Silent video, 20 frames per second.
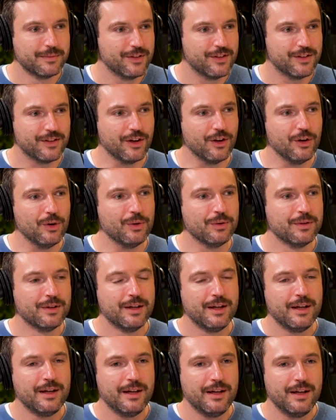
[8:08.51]
So
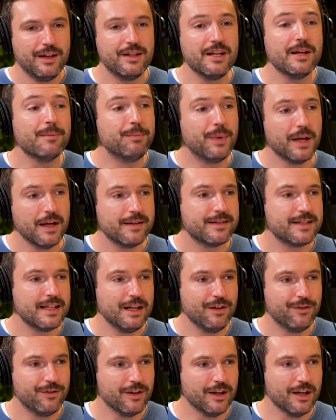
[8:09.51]
the
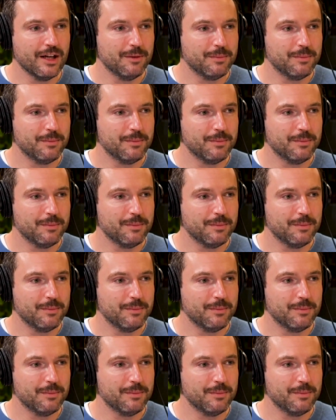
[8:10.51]
ability for